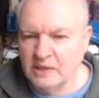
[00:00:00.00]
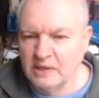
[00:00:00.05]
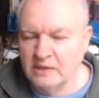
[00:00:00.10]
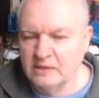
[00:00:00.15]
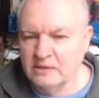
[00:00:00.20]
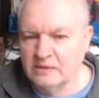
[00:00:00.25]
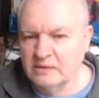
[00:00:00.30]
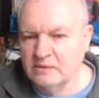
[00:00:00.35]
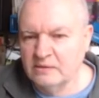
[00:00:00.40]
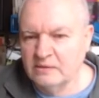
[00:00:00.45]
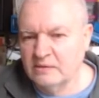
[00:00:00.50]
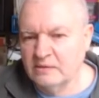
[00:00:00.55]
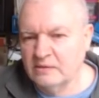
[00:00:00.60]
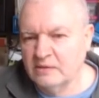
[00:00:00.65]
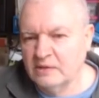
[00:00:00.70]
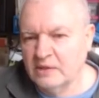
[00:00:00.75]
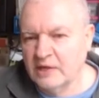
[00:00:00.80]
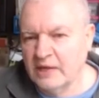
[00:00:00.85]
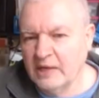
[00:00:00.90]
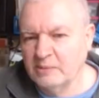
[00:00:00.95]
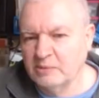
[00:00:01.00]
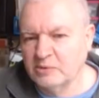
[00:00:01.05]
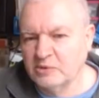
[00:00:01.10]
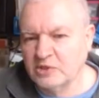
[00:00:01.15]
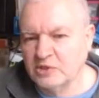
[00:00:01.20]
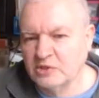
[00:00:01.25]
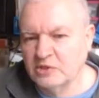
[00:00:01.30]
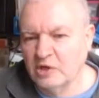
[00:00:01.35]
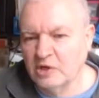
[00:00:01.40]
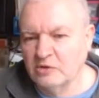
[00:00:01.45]
it, the label
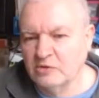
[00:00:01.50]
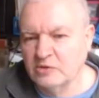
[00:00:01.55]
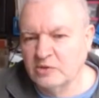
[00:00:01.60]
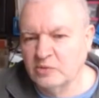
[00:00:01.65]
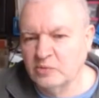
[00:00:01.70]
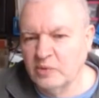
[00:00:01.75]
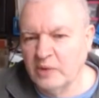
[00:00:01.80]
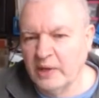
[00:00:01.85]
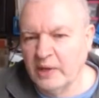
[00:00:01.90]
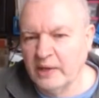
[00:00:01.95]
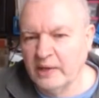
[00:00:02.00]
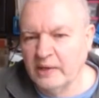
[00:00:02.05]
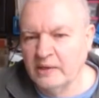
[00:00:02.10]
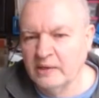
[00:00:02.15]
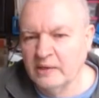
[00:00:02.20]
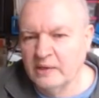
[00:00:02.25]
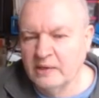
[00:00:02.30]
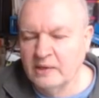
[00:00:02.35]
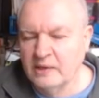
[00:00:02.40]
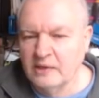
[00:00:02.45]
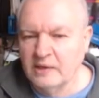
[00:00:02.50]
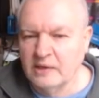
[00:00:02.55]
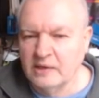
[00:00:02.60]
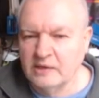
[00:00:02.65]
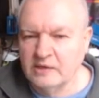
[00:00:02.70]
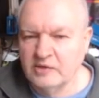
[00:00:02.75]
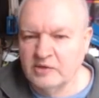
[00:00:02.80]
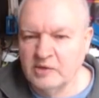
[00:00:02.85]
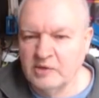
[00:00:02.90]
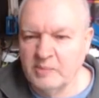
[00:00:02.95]
just goes away.
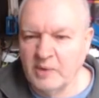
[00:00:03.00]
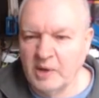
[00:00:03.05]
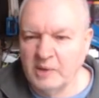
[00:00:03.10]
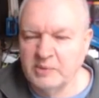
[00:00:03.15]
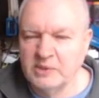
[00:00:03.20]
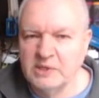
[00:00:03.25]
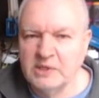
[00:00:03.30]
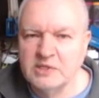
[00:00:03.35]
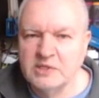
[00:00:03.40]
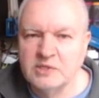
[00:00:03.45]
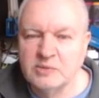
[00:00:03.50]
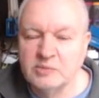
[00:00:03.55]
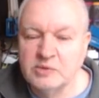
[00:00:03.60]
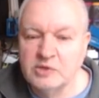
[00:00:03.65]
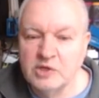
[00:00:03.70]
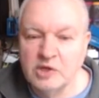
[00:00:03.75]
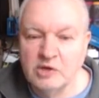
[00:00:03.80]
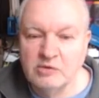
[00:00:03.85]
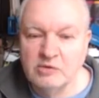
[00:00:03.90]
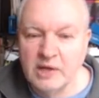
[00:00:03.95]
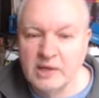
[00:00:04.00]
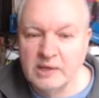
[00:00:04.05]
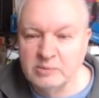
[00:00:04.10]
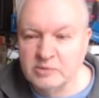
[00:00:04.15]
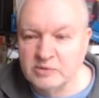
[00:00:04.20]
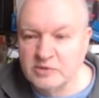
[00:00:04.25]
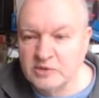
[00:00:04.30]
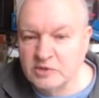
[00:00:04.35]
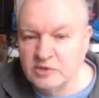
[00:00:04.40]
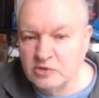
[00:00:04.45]
And I think it might be neater with no
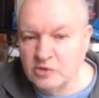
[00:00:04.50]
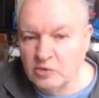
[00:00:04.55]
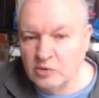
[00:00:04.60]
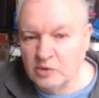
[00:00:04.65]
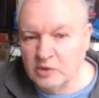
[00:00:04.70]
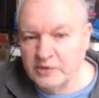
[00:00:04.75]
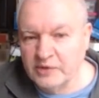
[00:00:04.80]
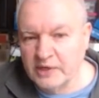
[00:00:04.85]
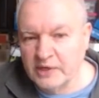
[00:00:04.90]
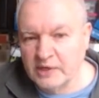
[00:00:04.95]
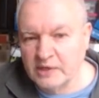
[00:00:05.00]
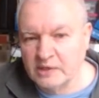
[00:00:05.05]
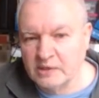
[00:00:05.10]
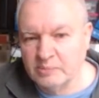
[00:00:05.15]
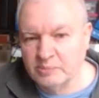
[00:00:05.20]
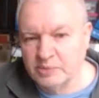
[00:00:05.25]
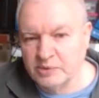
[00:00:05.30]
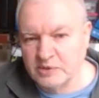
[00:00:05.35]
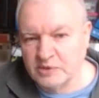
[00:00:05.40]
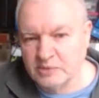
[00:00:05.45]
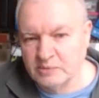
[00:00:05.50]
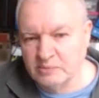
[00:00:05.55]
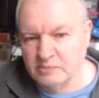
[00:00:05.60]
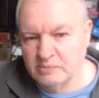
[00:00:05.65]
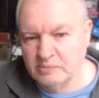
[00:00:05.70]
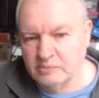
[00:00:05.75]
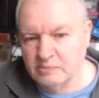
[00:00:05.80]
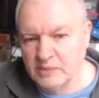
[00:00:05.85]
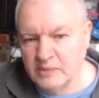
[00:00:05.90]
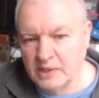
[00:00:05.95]
labels at all. And then I can put
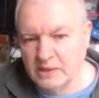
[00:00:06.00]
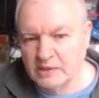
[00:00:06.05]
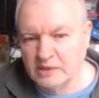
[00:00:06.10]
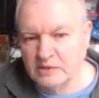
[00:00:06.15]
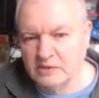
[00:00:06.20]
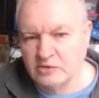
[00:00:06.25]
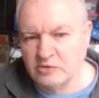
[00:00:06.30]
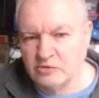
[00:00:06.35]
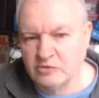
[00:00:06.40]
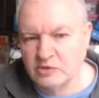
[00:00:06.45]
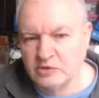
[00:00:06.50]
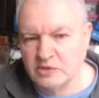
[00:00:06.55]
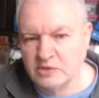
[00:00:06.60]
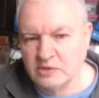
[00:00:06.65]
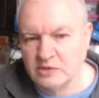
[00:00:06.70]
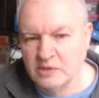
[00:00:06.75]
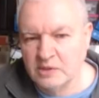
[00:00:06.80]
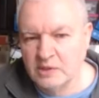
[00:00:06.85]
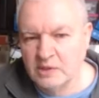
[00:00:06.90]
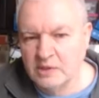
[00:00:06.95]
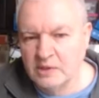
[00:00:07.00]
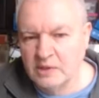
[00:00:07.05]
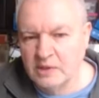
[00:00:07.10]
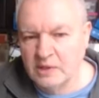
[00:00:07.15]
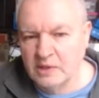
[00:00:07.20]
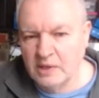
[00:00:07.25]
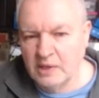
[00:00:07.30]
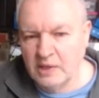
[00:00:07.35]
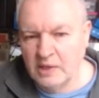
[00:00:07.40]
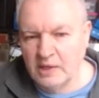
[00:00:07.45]
some markings across
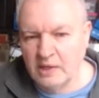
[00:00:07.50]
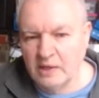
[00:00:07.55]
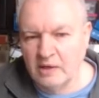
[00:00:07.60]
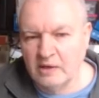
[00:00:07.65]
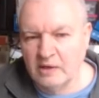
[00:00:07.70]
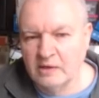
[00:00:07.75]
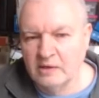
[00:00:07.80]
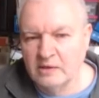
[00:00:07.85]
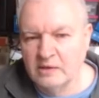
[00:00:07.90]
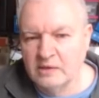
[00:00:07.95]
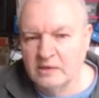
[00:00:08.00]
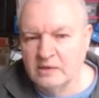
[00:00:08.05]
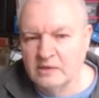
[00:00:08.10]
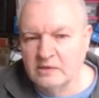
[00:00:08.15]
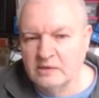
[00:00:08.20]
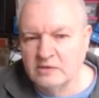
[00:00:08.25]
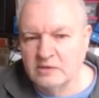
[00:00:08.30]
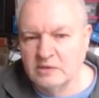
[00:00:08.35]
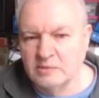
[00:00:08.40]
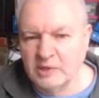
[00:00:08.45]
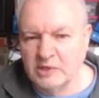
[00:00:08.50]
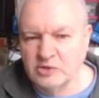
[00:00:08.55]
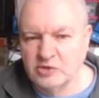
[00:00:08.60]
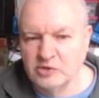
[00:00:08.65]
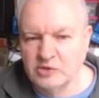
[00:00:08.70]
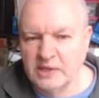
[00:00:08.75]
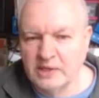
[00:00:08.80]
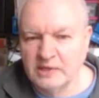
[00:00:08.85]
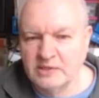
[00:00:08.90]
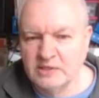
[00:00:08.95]
here to make
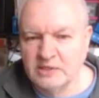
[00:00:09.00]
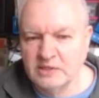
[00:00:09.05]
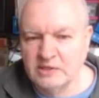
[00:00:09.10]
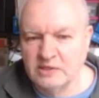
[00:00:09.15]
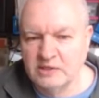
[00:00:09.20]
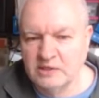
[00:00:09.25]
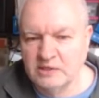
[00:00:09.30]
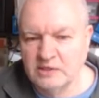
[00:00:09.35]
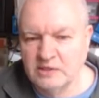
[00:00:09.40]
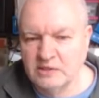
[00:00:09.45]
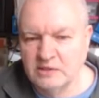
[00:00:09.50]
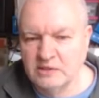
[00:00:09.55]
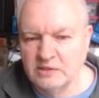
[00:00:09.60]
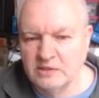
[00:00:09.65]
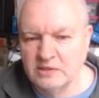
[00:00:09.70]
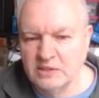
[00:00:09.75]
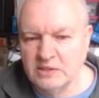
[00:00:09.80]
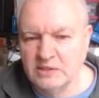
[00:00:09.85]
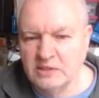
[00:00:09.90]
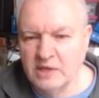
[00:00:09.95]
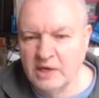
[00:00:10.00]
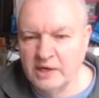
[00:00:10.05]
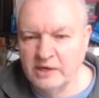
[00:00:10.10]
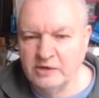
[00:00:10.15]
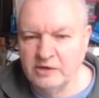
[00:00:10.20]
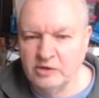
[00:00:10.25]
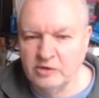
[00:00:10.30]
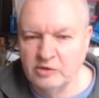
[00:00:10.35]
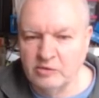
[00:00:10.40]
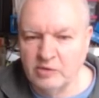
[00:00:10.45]
sure you get D13 and
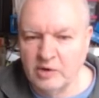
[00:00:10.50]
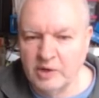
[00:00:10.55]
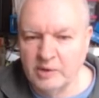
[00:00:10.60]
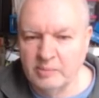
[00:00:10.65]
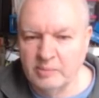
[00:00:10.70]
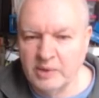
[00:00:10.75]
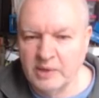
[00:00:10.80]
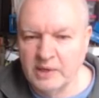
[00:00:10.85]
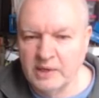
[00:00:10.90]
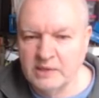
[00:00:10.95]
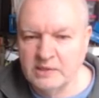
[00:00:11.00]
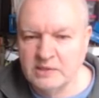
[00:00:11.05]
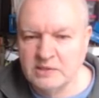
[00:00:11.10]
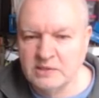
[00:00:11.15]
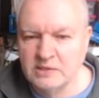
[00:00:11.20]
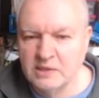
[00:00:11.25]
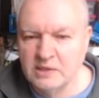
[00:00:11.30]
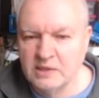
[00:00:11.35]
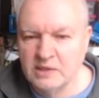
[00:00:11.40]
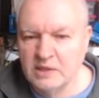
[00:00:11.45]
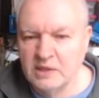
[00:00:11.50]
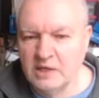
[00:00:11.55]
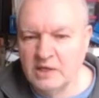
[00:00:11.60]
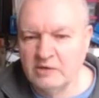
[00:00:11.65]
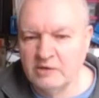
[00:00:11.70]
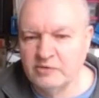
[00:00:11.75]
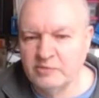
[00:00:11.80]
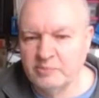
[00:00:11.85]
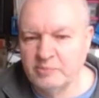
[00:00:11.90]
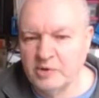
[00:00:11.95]
D9 in the right place.
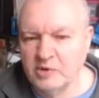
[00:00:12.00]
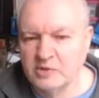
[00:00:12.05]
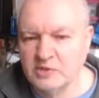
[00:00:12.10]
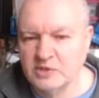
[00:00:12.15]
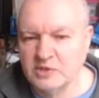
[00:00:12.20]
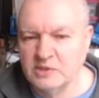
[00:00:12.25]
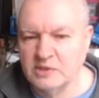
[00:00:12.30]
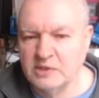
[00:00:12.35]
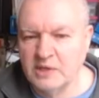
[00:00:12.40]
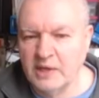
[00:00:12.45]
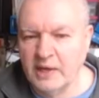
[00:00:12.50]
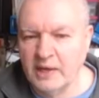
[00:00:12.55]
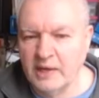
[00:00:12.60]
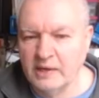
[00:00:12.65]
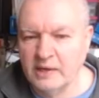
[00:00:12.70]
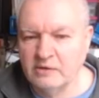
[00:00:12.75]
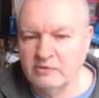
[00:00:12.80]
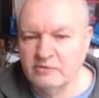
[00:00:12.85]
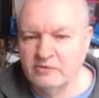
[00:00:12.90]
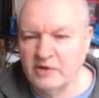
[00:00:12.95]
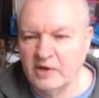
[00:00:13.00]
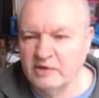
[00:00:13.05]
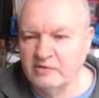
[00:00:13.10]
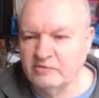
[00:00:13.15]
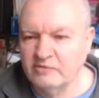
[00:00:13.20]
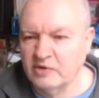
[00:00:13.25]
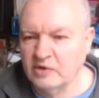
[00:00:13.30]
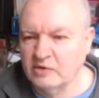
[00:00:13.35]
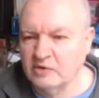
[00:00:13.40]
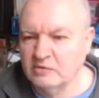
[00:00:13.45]
Here for pos and neg,
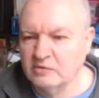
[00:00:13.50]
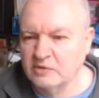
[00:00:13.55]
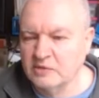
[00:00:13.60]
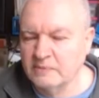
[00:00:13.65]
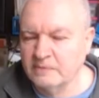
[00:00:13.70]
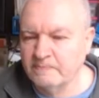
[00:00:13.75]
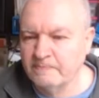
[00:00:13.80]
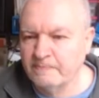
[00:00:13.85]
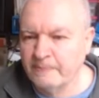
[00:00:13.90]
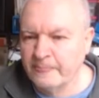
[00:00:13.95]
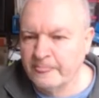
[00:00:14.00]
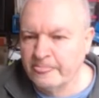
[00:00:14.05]
5 volts.